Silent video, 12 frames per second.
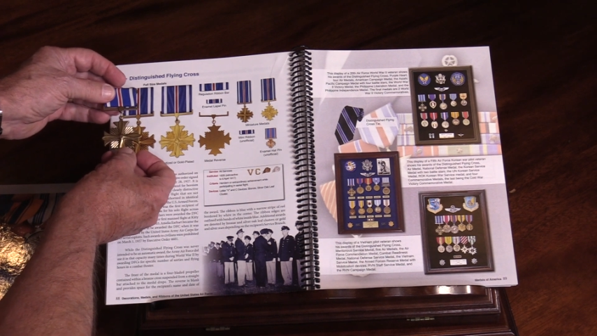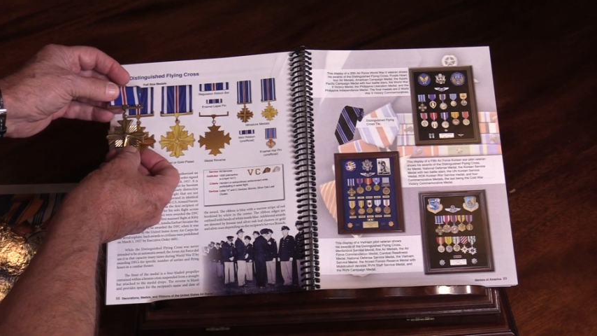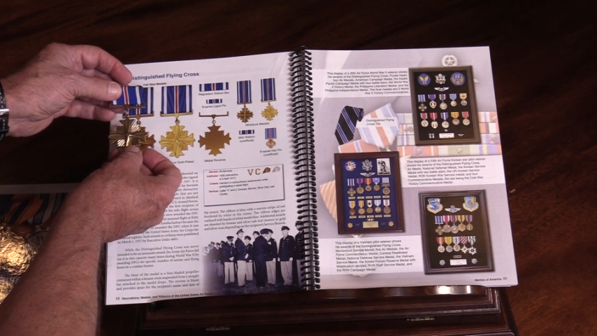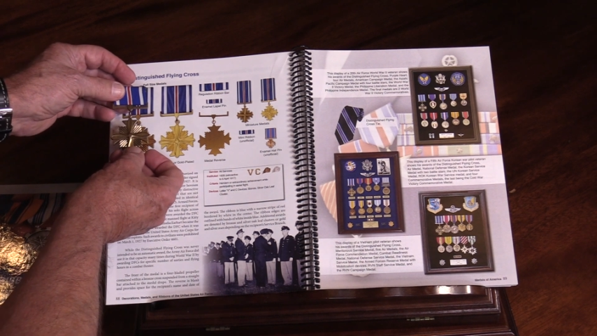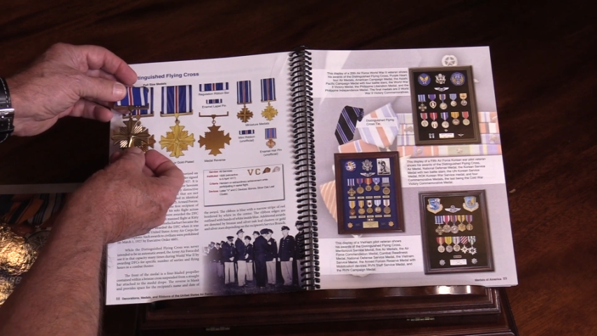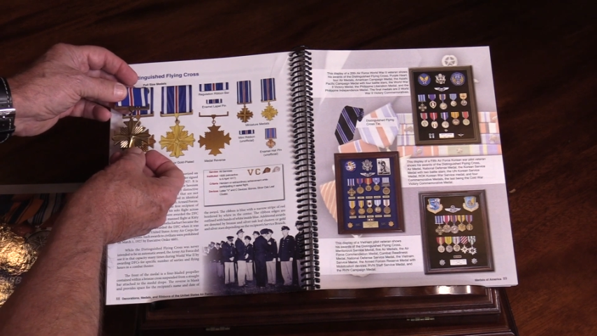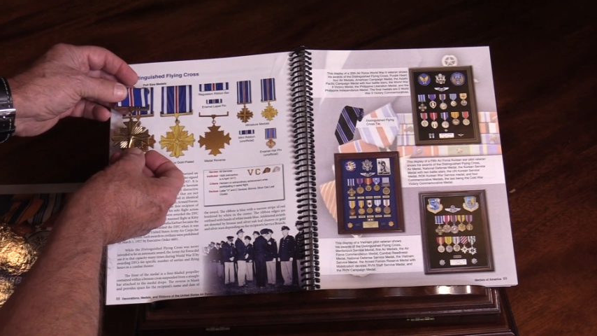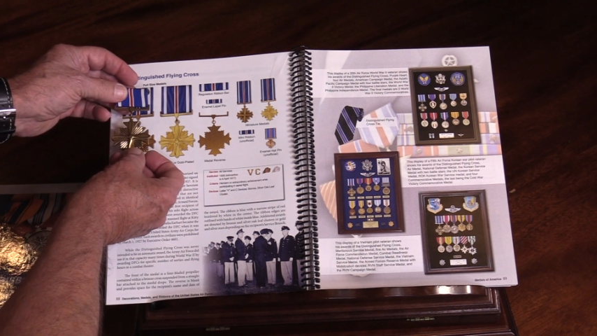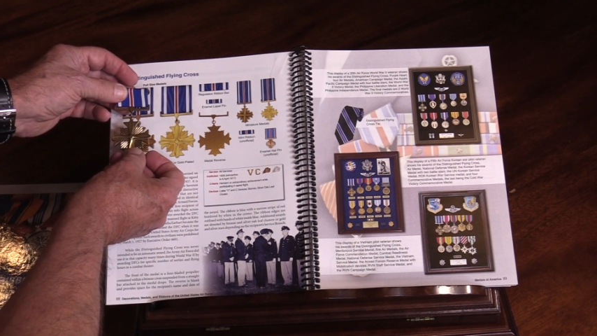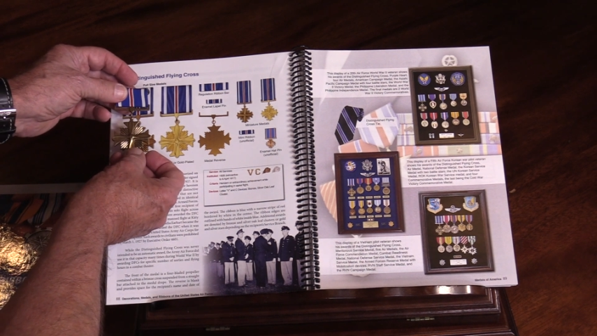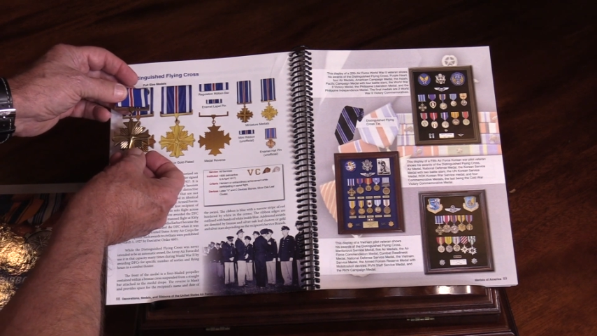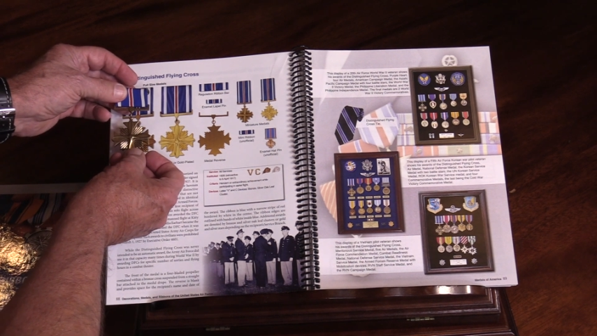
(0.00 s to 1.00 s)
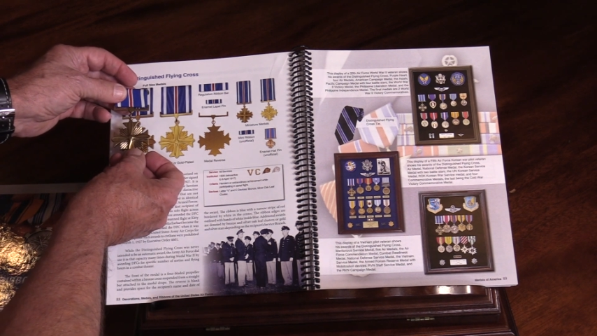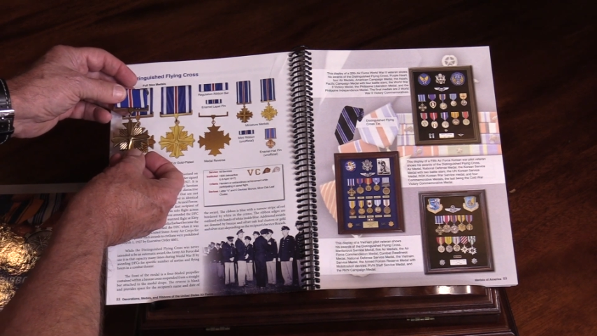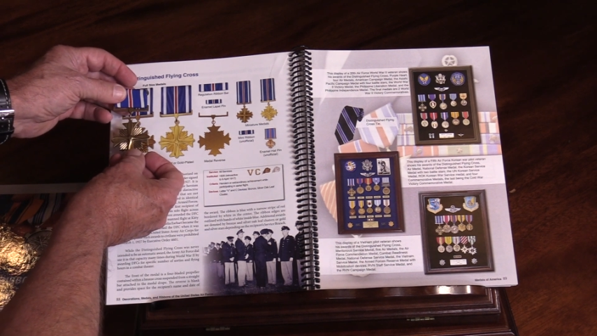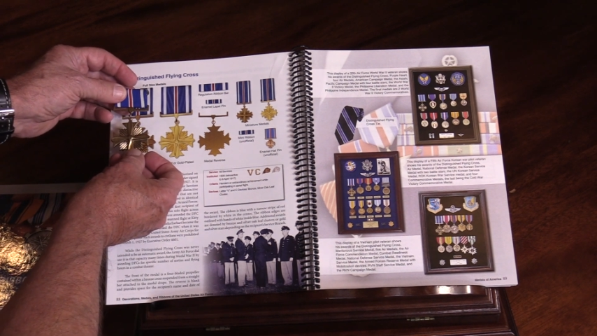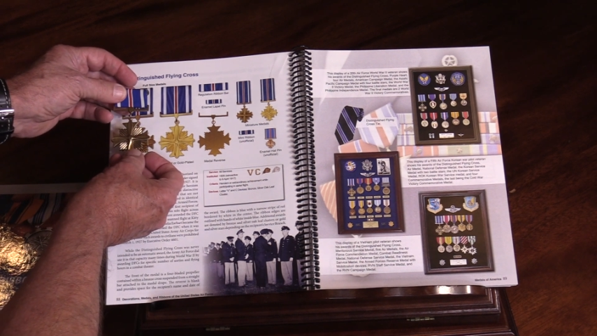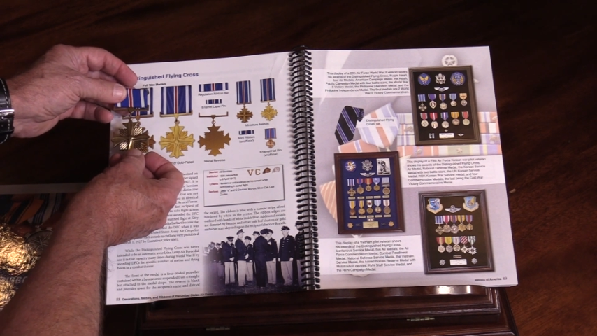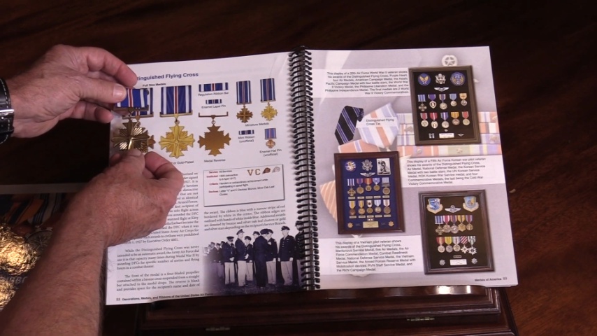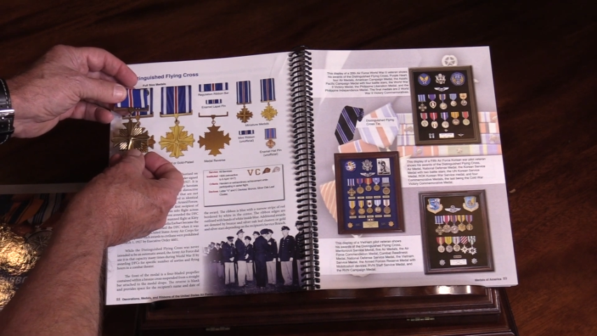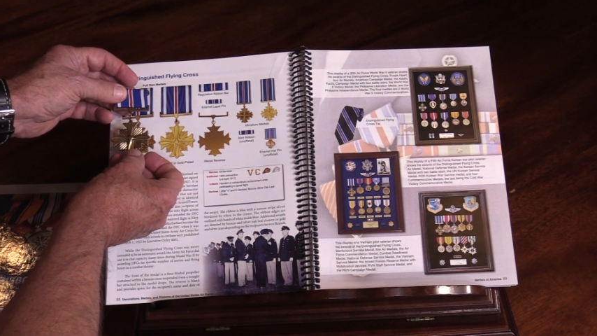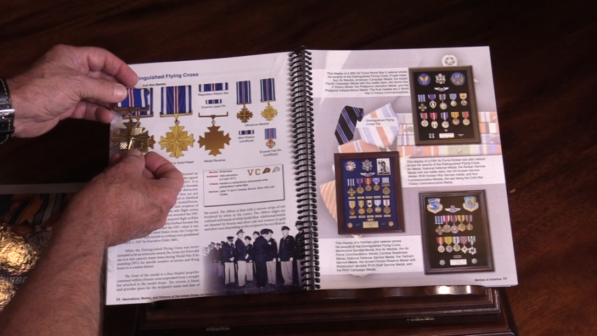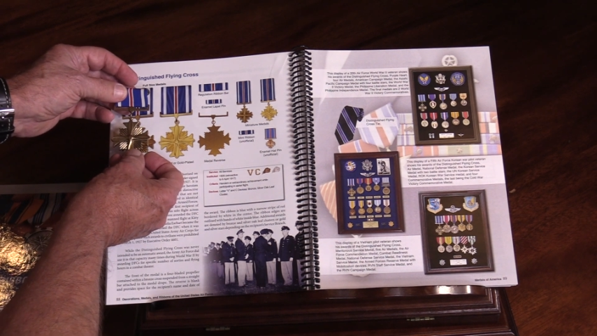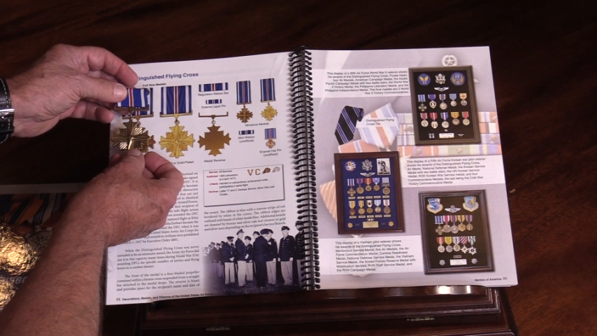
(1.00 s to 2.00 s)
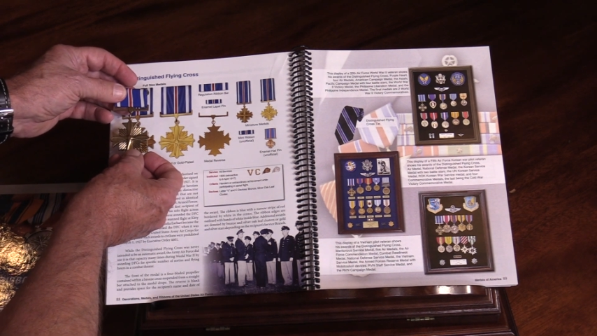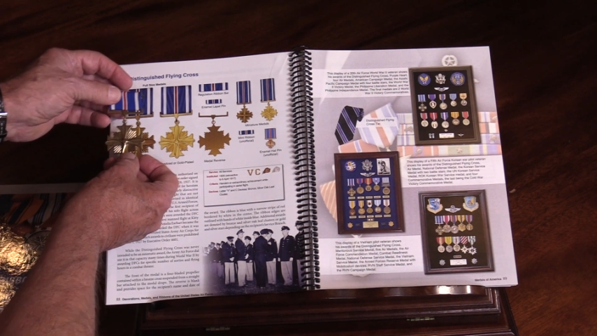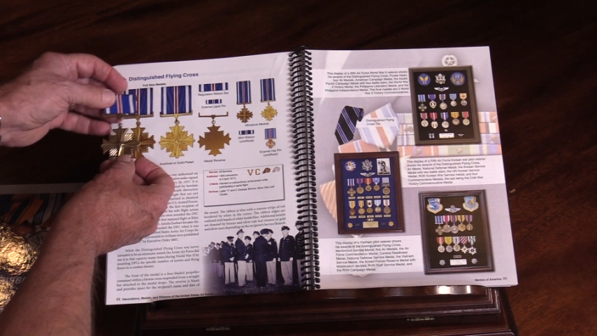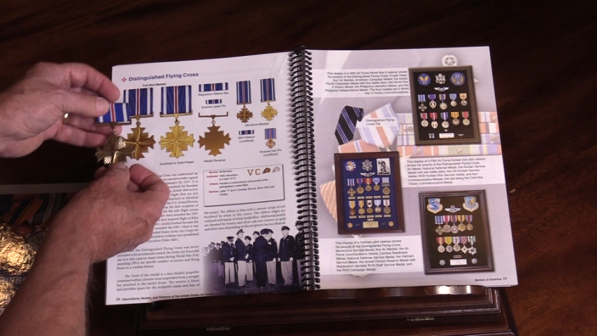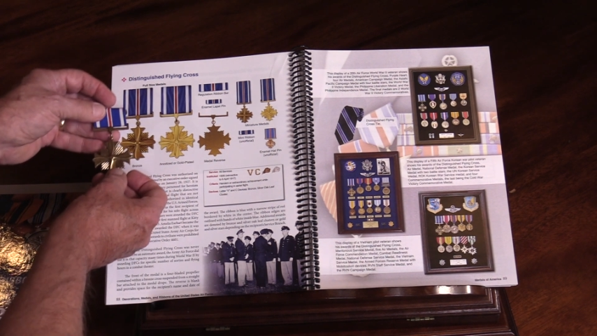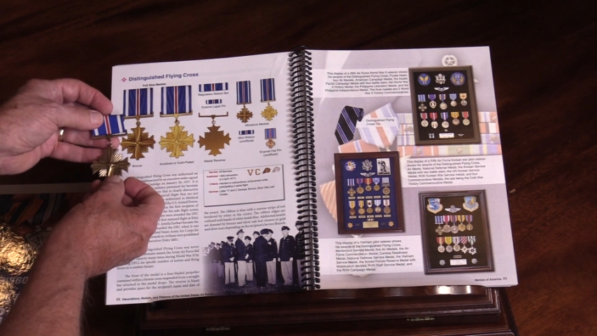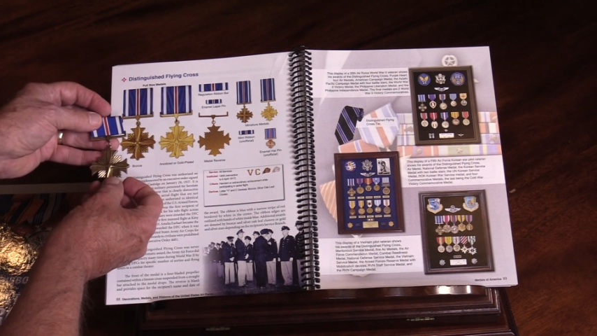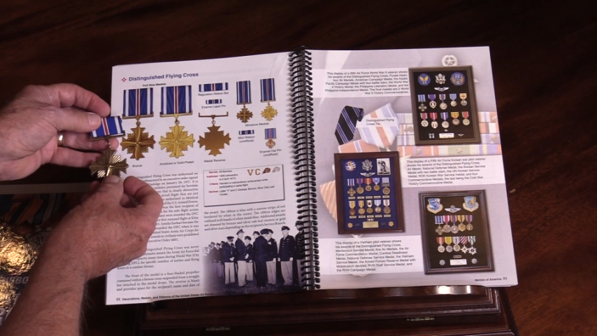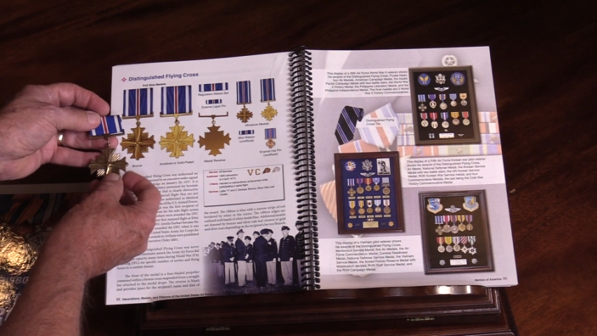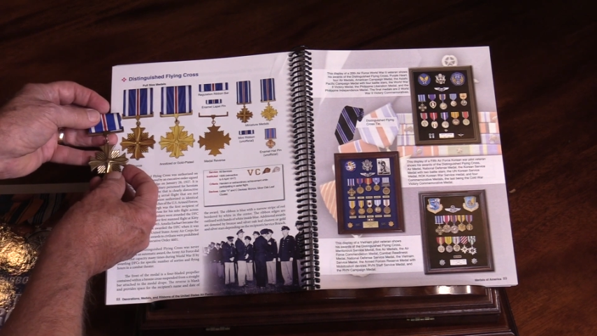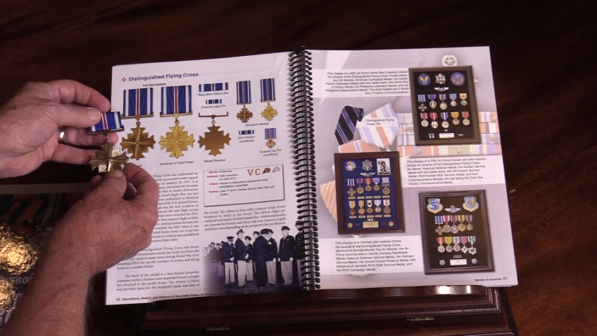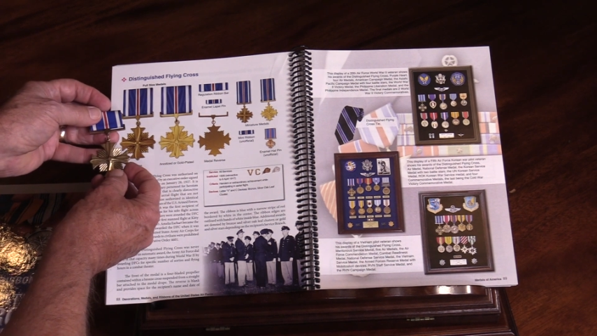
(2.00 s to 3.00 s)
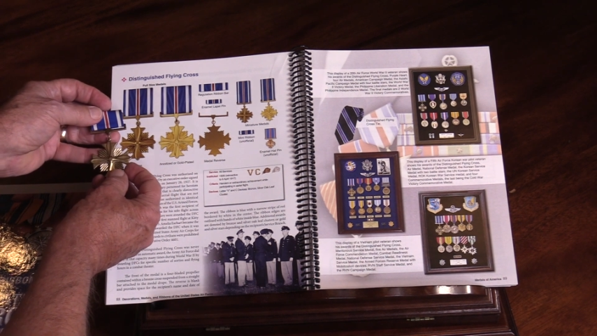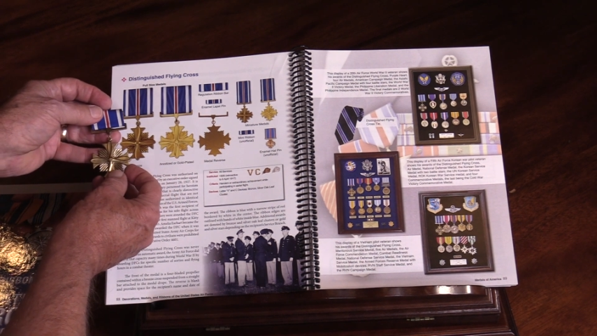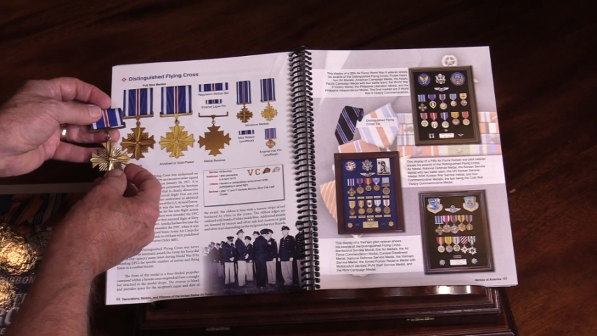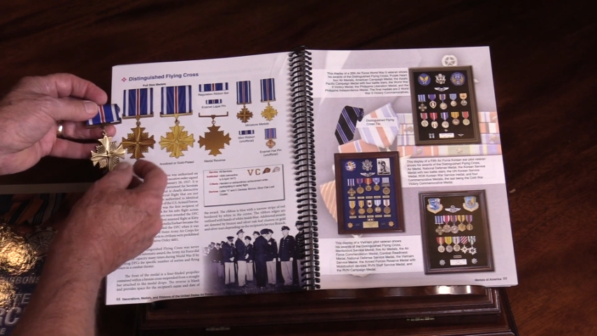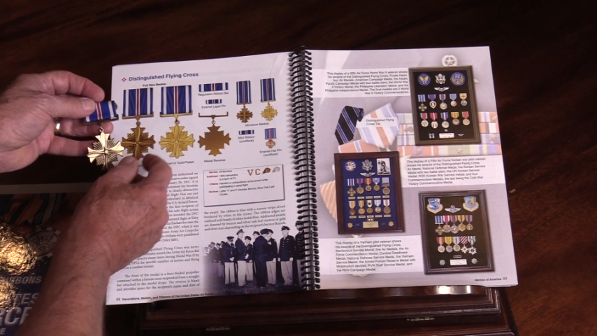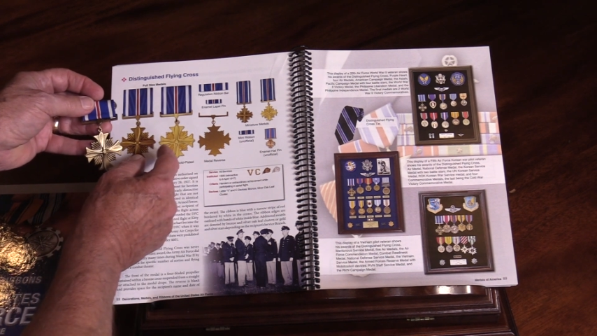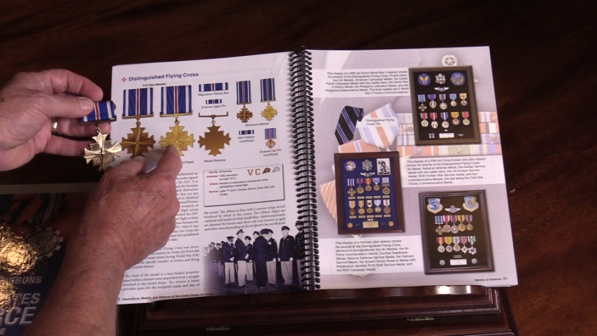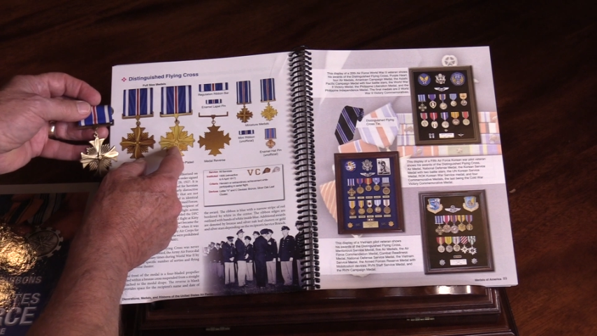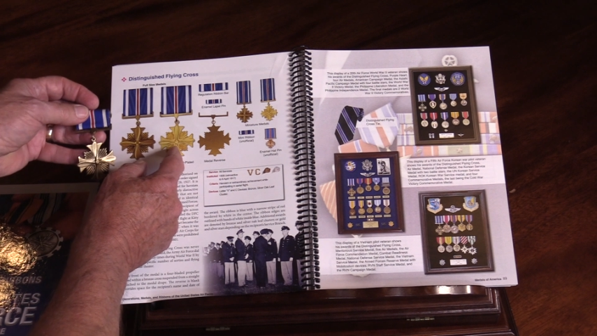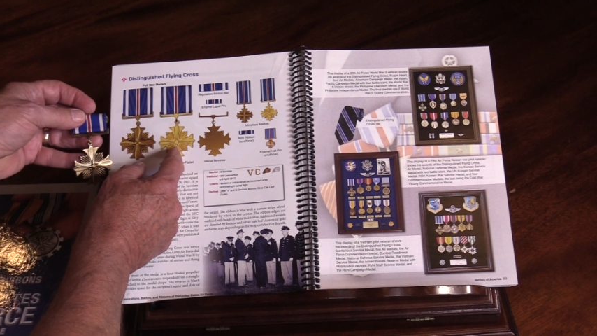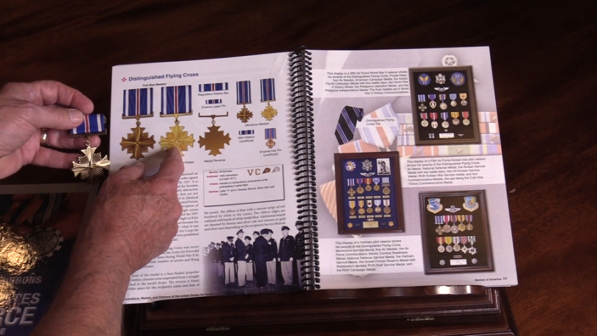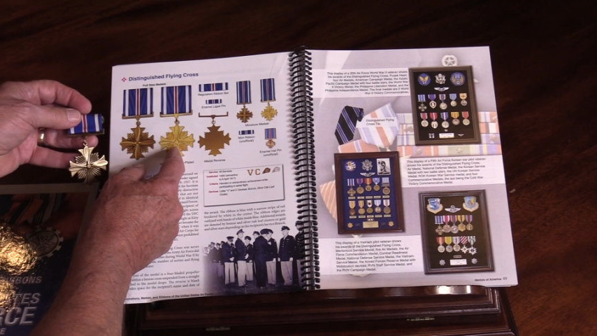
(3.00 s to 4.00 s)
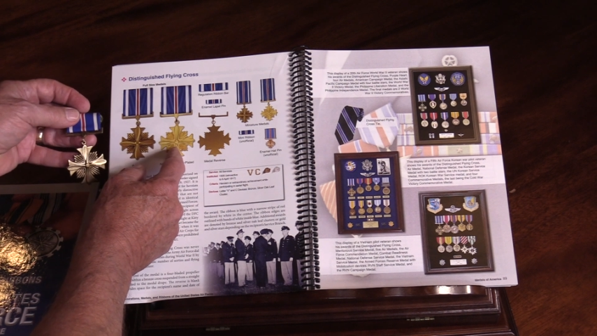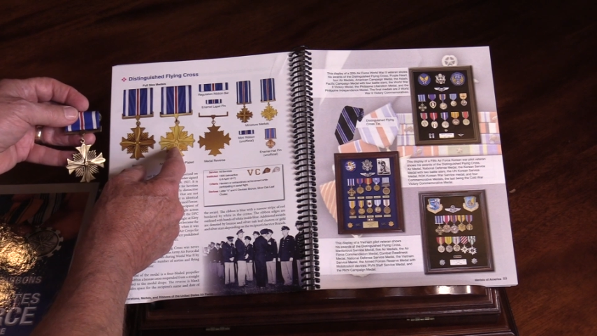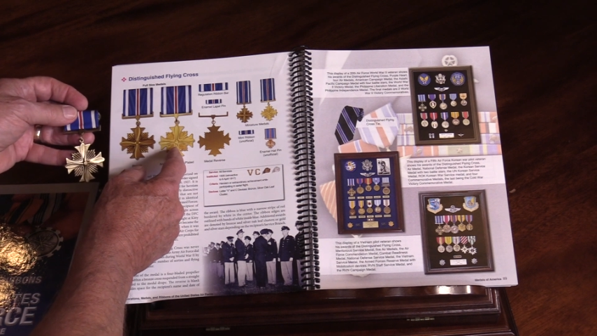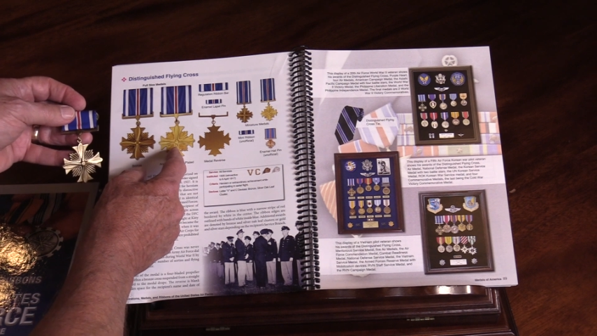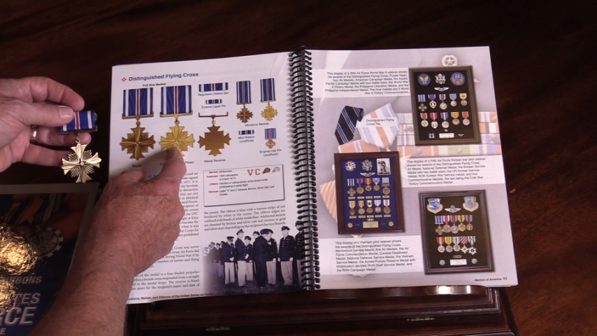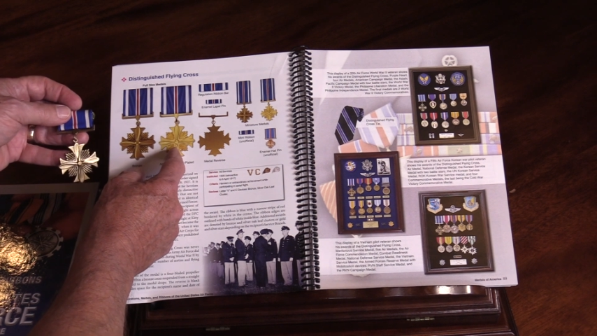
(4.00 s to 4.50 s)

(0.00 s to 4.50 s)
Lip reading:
[unreadable: no face in view]